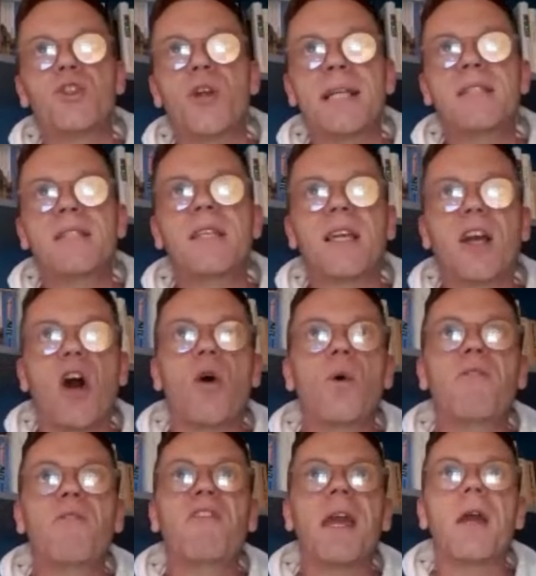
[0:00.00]
trying to
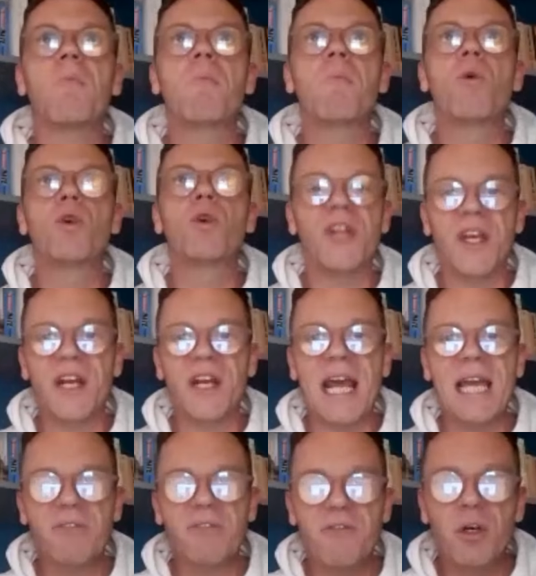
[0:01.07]
cultivate more
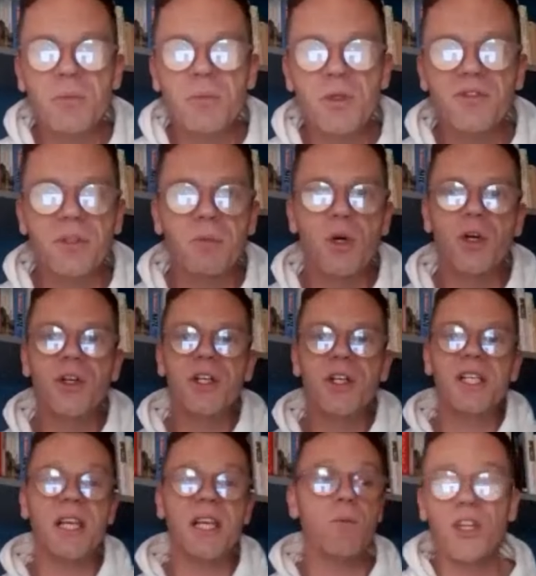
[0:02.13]
direct forms of
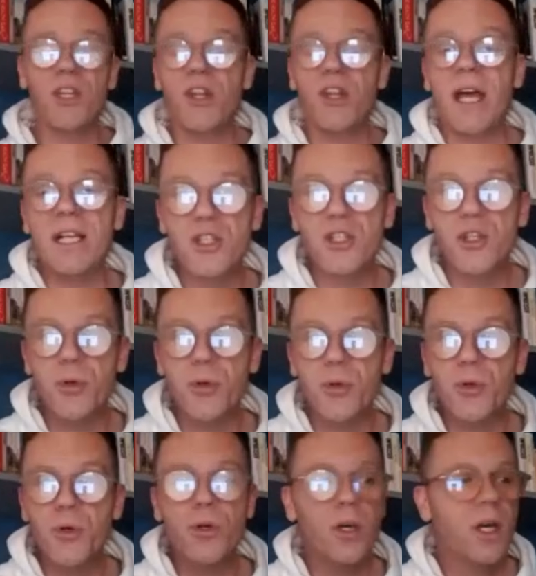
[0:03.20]
democracy, whether that's
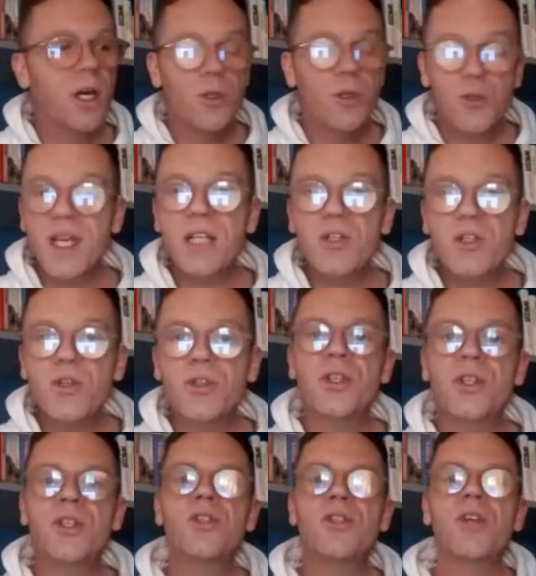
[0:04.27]
through trade
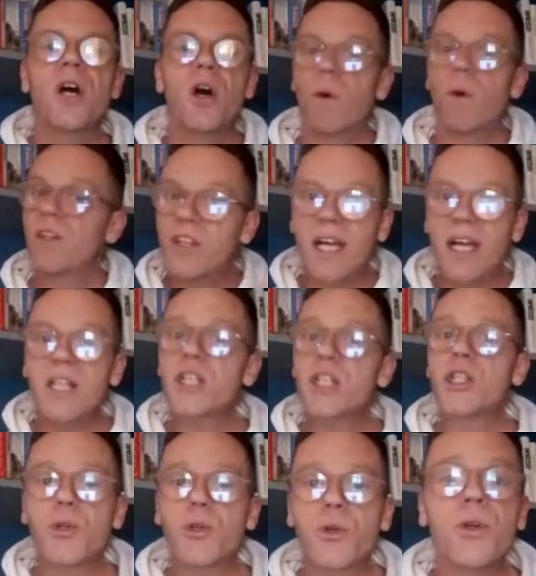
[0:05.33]
unions, whether that's
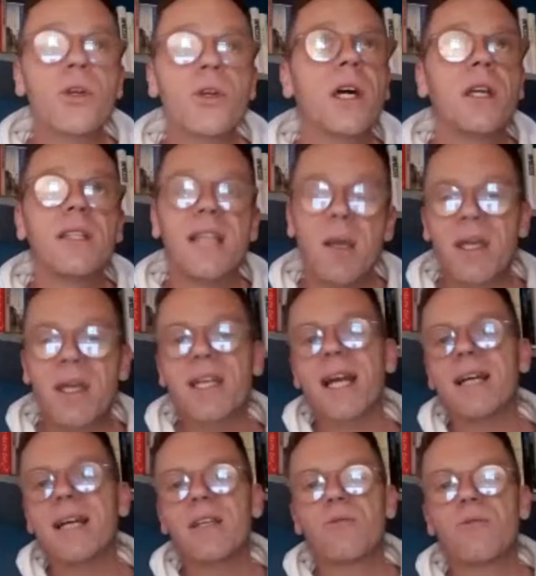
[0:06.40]
through
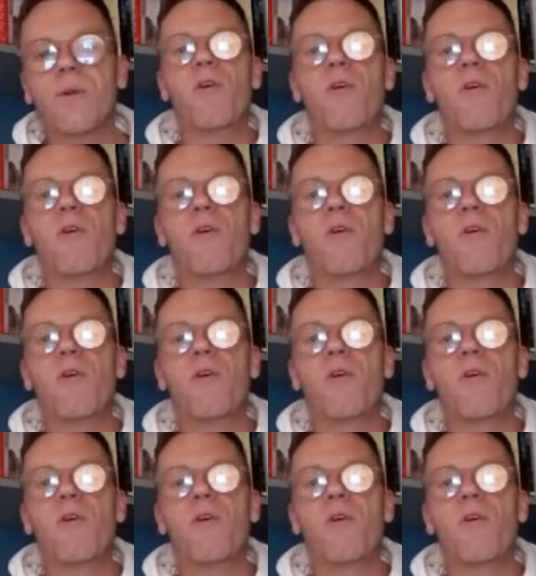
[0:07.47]
democratic